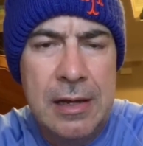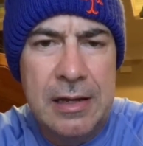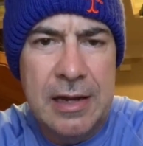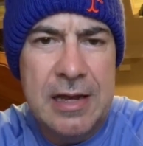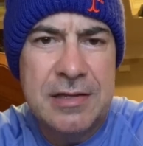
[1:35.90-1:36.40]
In
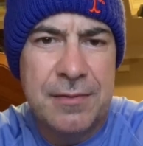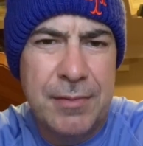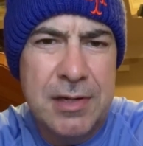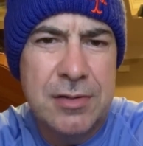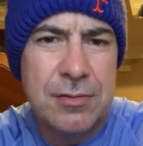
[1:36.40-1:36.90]
the case of
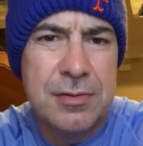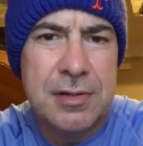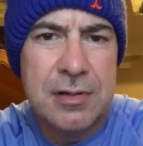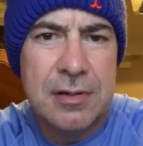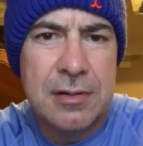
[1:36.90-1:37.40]

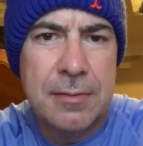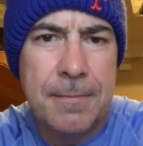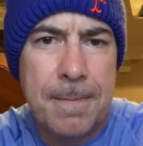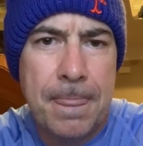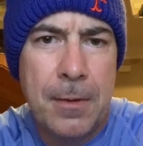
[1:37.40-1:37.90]
muscles,
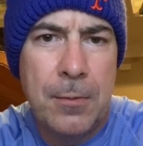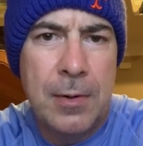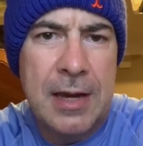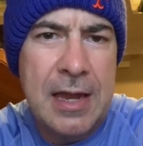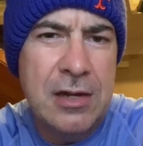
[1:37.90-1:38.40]

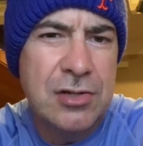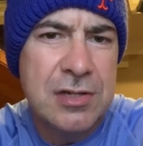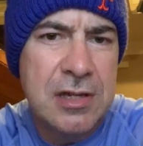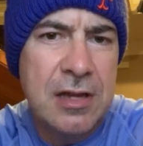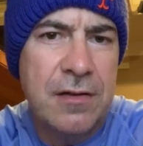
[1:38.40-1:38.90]
we can't
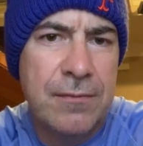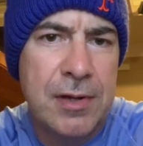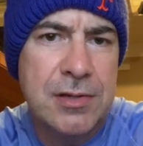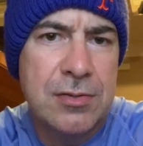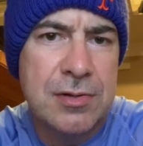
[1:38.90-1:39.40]
just think of
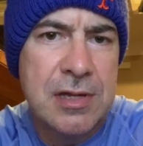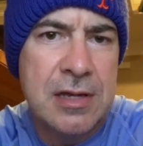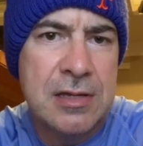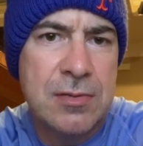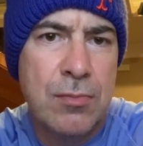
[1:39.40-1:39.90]
muscles
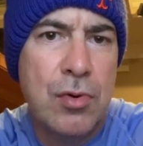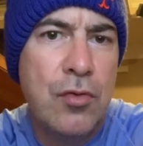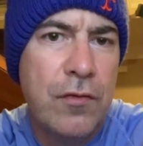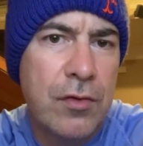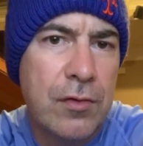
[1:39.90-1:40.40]
as
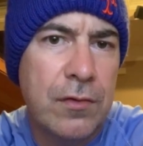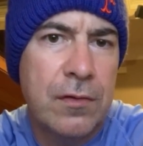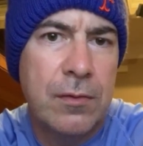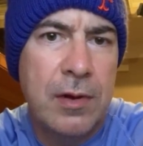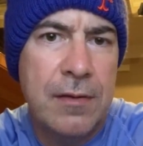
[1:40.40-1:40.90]
movers.
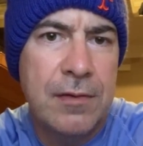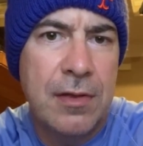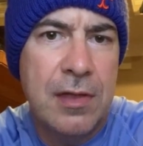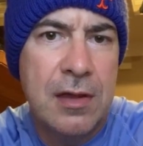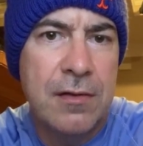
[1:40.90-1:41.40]
We have to
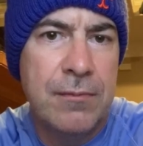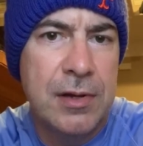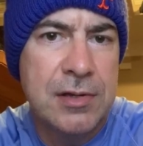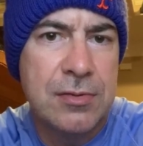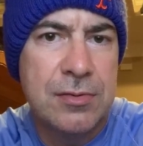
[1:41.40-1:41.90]
think of
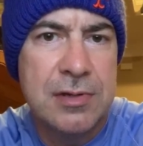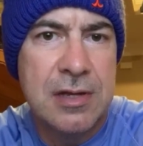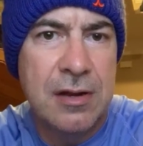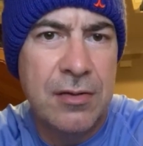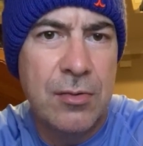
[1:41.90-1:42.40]
muscles
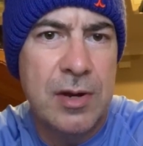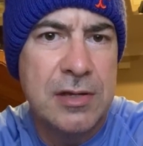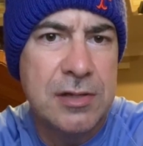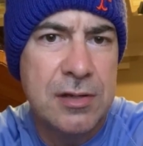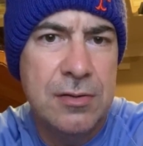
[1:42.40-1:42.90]
in other
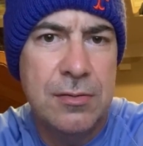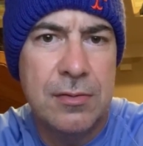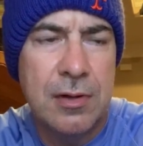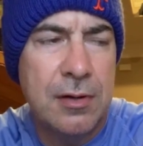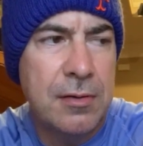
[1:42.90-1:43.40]
ways too.
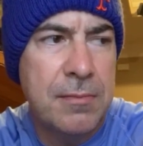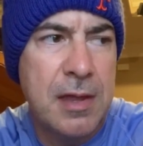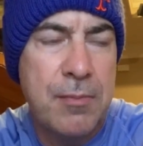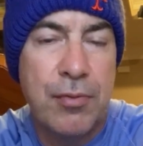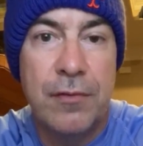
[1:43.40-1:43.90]
Uh,
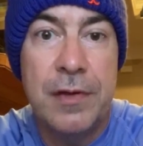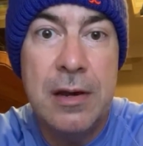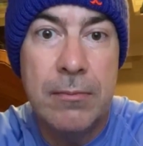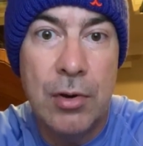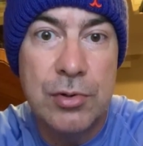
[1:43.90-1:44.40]
they
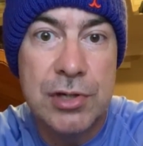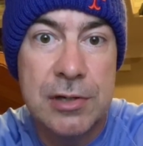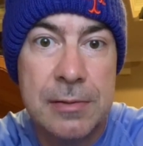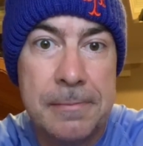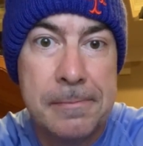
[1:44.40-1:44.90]
prevent
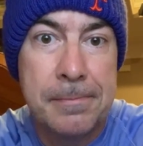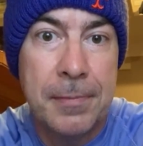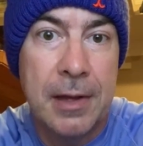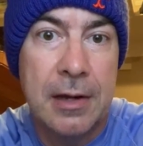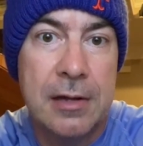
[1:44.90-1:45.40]
motion,
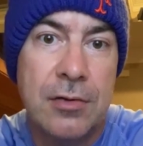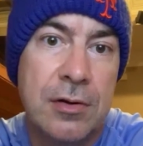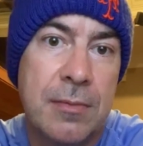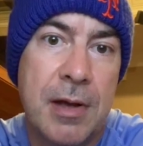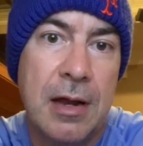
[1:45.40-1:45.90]
like I
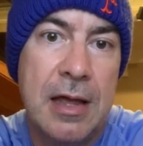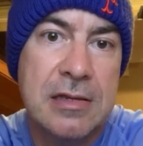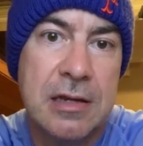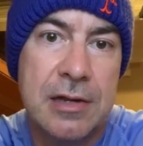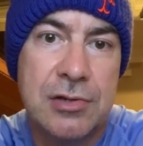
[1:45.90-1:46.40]
talked about
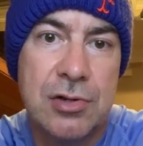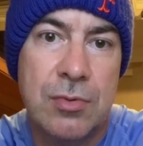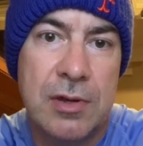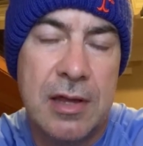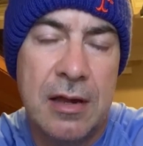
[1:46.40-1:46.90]
last lecture
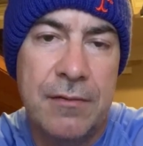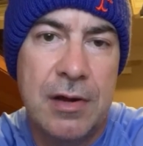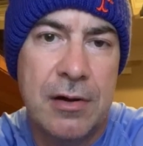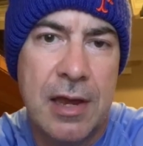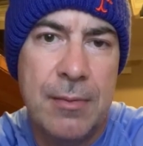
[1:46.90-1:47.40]
with the
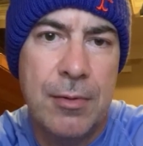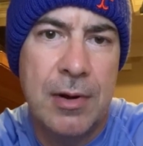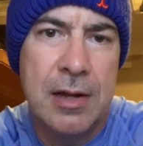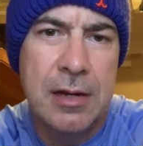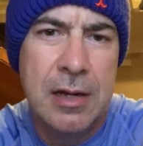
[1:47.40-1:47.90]
elevator cable,
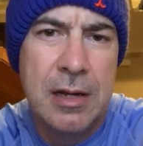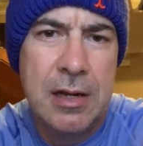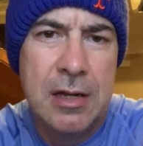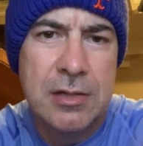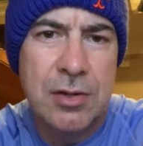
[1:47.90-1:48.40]
right?
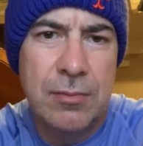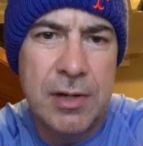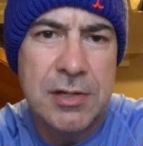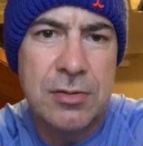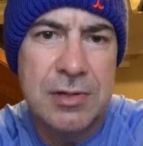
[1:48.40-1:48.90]
So
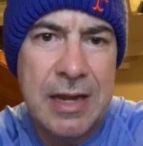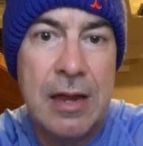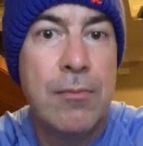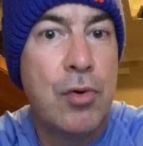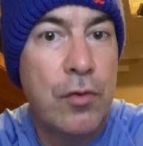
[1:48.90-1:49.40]
muscles
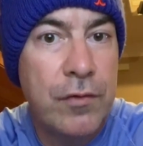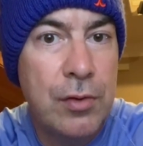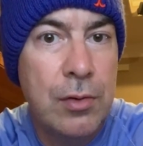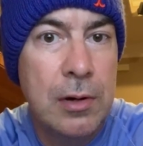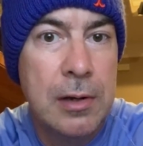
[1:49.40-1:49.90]
can move
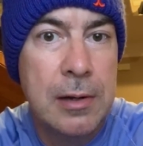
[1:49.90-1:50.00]
you.